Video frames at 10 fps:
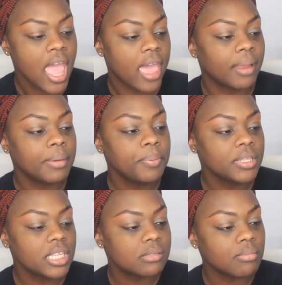And I'm going to
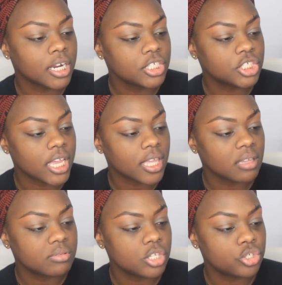put these Marc
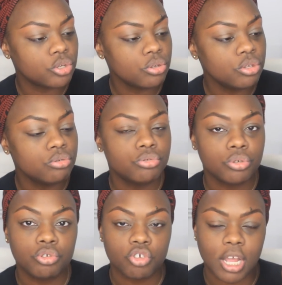Jacobs
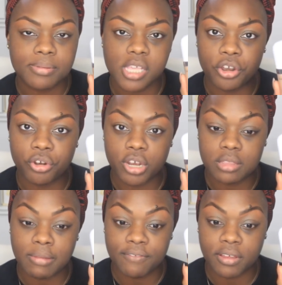Dew Drops
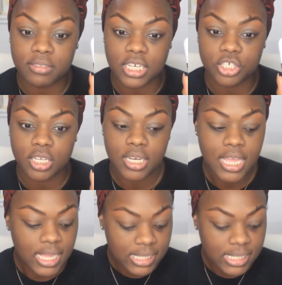underneath my foundation,